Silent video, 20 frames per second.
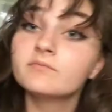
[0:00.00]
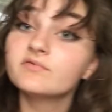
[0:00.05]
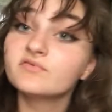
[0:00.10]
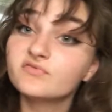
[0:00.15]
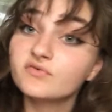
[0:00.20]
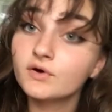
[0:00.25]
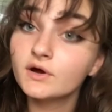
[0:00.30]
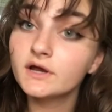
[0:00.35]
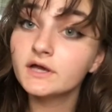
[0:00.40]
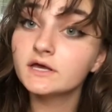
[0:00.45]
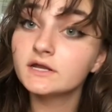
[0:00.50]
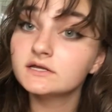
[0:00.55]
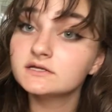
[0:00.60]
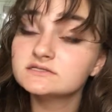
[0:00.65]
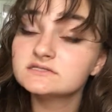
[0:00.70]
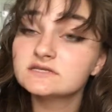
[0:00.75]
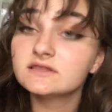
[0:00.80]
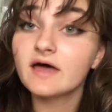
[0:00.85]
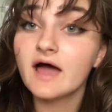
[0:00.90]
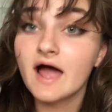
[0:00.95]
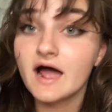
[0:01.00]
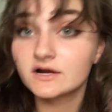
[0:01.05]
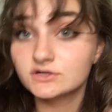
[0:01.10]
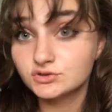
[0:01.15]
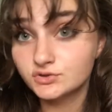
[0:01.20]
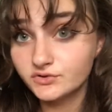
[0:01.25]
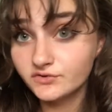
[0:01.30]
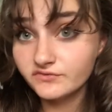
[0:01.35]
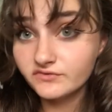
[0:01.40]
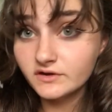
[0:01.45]
Before I get into the
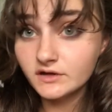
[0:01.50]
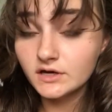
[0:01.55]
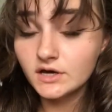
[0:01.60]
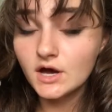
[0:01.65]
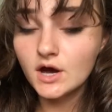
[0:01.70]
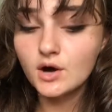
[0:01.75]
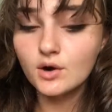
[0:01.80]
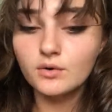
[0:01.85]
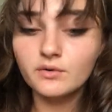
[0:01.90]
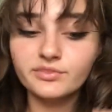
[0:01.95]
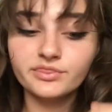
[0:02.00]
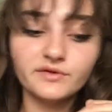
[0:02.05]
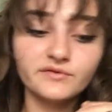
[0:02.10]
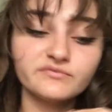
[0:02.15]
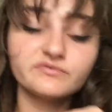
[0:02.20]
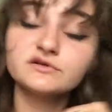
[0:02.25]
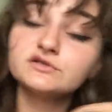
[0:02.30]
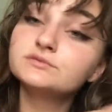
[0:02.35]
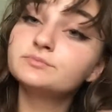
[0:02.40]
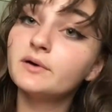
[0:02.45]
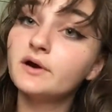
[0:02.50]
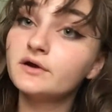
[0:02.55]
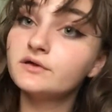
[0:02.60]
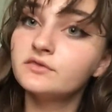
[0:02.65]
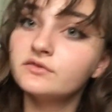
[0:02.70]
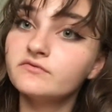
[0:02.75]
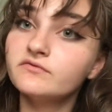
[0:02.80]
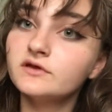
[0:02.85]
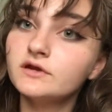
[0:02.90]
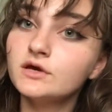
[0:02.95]
actual video, the first part of
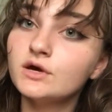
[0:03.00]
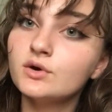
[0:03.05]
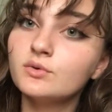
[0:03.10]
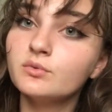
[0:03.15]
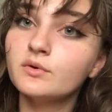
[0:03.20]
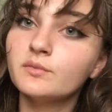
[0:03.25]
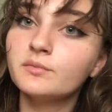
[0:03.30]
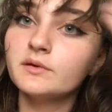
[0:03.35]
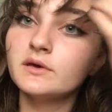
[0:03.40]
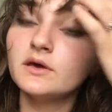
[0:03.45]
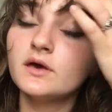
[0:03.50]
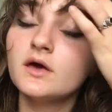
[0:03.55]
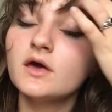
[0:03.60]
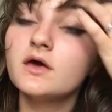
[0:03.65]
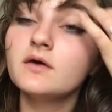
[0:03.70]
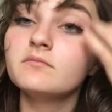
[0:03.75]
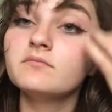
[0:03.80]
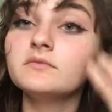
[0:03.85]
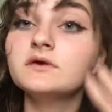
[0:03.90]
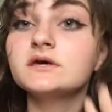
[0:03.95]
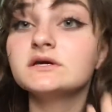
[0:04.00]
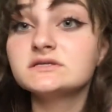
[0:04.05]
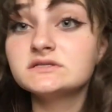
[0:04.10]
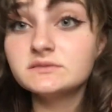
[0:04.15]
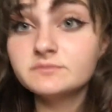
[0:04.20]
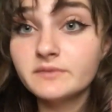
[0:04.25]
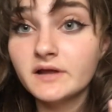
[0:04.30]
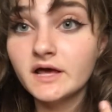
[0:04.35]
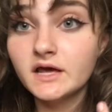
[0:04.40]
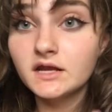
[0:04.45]
the video will be me
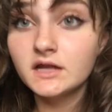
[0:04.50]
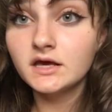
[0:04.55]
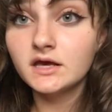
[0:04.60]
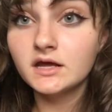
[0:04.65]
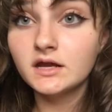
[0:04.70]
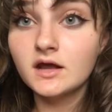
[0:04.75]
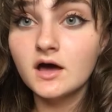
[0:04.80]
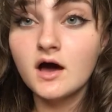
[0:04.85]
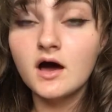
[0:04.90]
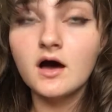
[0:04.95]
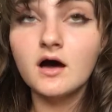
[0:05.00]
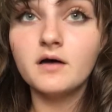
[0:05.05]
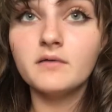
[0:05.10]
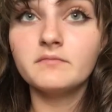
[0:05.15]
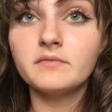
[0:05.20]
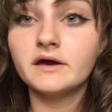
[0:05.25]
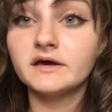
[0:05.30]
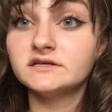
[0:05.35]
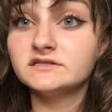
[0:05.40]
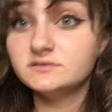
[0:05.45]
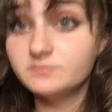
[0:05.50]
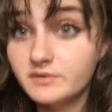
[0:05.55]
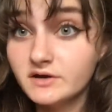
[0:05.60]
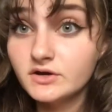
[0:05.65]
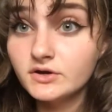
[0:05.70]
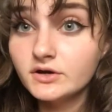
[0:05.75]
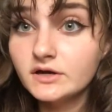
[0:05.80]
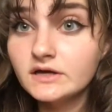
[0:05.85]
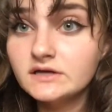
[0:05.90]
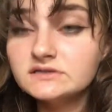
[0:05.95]
explaining my
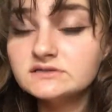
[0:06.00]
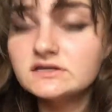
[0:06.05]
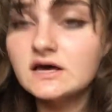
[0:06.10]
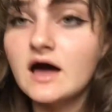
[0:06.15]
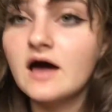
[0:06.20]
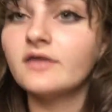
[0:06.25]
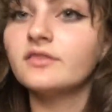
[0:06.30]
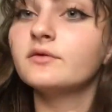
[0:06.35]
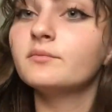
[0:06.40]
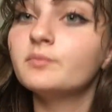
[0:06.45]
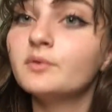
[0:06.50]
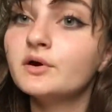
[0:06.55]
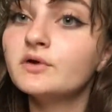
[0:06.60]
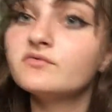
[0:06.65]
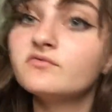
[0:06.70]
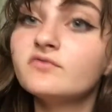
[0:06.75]
experience at the bird